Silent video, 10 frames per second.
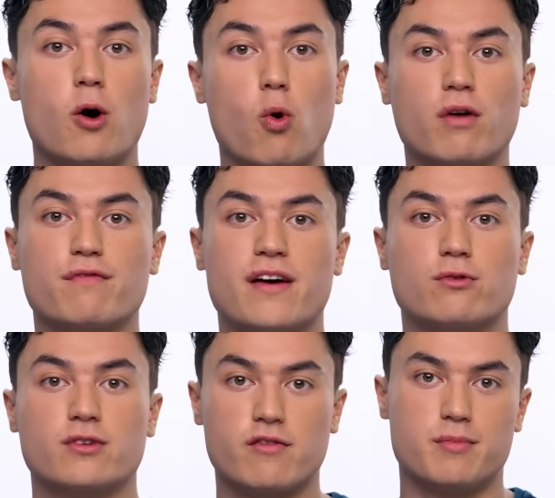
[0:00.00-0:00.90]
or
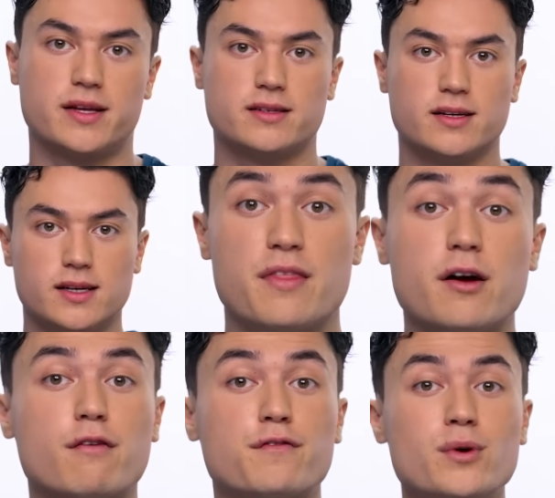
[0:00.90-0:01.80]
federal government.
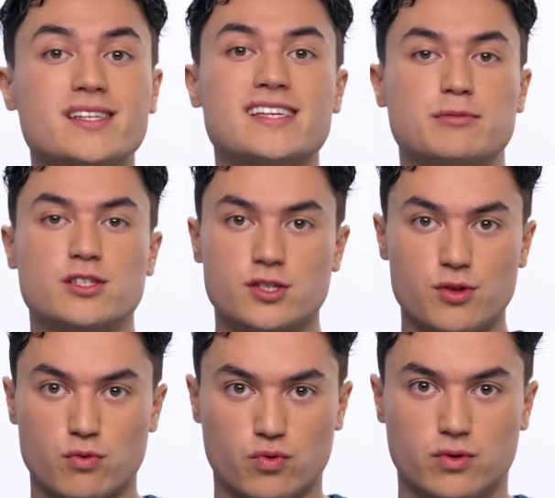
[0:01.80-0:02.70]
There are a few exceptions
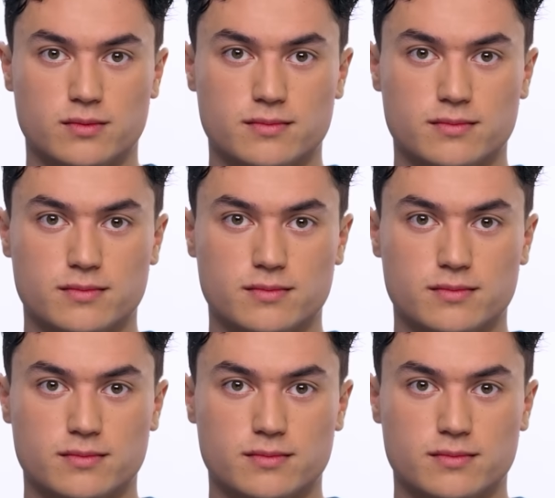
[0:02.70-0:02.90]
to the rule.